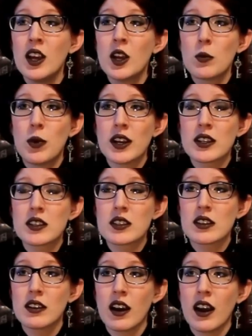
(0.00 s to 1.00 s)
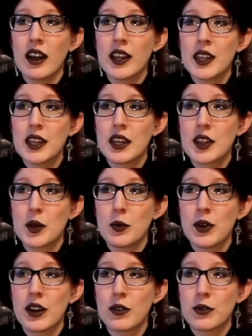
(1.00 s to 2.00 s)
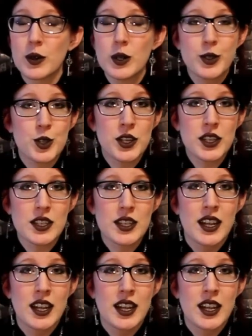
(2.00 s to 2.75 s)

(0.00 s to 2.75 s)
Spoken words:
but I think that we are fortunate